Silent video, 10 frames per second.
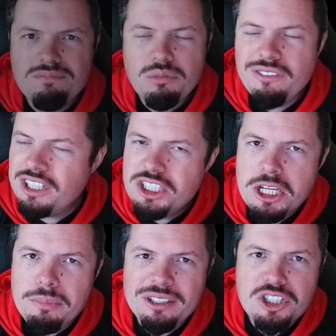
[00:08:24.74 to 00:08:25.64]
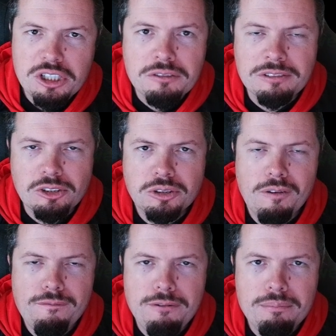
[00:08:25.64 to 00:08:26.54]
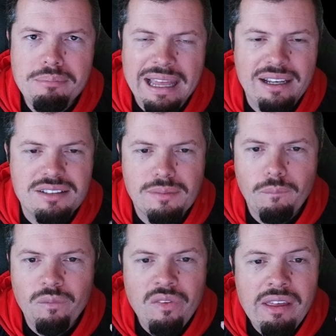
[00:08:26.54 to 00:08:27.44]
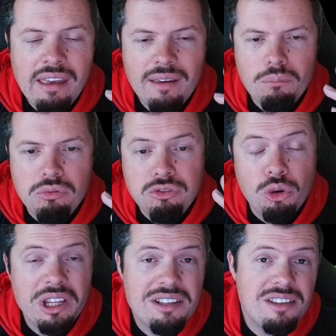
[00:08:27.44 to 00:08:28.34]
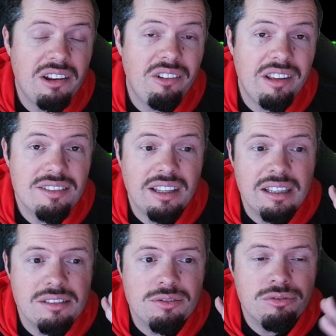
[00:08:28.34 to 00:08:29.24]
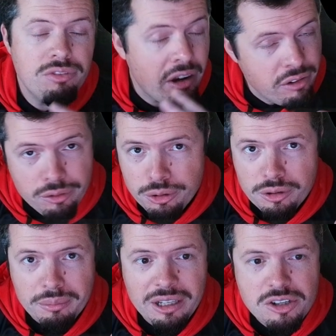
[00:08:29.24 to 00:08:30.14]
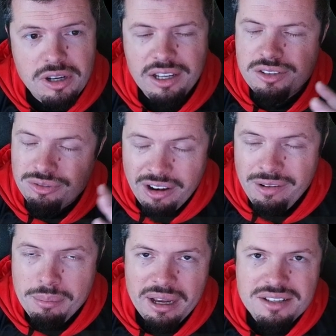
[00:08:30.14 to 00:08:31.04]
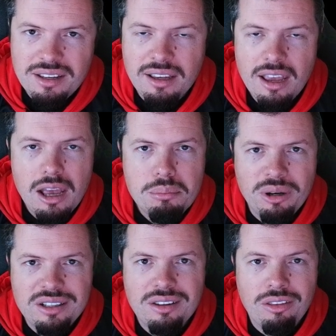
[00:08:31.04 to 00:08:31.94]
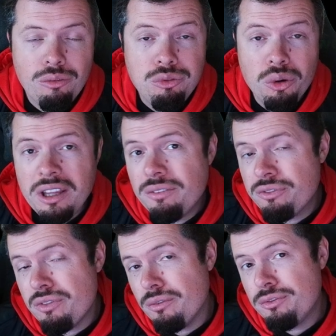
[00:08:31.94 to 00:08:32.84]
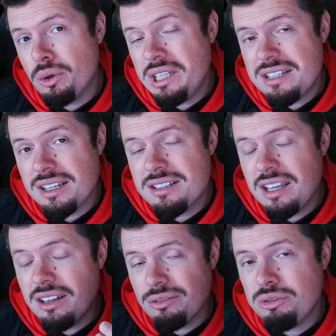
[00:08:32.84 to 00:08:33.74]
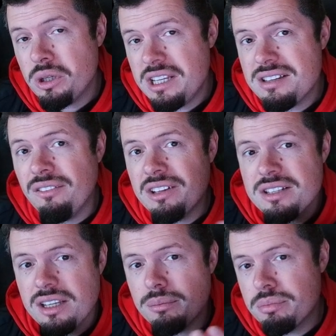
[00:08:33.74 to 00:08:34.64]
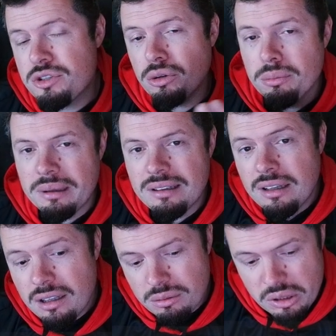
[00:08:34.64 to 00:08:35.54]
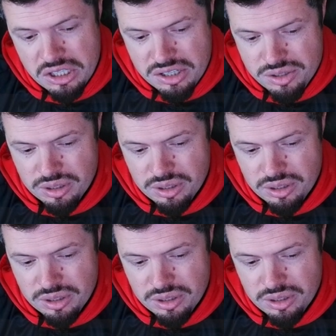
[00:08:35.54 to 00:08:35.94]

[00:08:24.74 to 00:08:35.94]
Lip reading: we've got Cheap and Cheerfuls from Palit. Their 40 series is very rudimentary. It's very basic, but the 4060 and the 4070 Super, which is